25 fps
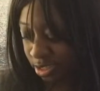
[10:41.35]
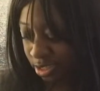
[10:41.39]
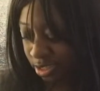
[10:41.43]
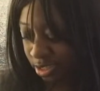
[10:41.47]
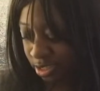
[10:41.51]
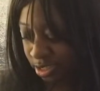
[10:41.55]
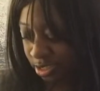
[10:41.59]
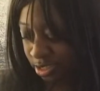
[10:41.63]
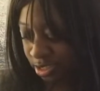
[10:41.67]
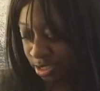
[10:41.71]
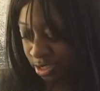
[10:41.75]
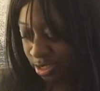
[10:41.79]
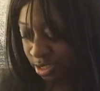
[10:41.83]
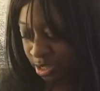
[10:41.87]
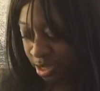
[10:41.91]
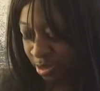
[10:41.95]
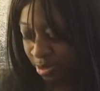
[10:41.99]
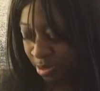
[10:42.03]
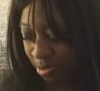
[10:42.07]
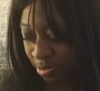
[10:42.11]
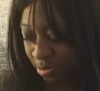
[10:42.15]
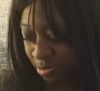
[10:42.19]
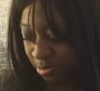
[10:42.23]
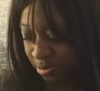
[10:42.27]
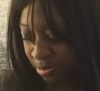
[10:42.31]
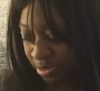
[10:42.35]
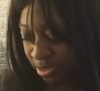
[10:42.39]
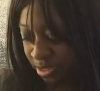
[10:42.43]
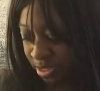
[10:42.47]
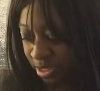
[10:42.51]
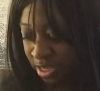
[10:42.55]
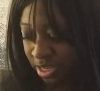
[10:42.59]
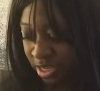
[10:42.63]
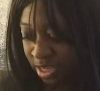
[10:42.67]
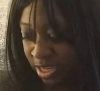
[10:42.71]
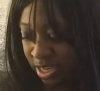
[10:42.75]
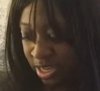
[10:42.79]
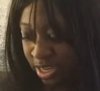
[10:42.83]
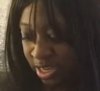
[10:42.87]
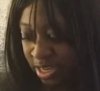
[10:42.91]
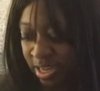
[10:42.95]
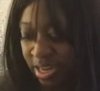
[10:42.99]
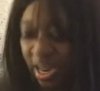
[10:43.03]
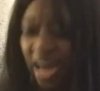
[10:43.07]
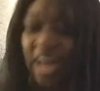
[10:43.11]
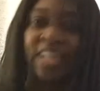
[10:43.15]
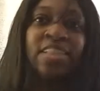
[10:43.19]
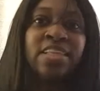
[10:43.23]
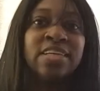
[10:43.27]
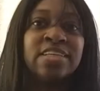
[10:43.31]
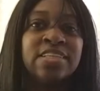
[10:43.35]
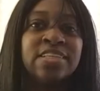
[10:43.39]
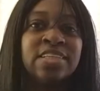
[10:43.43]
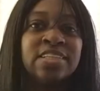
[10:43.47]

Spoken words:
So I think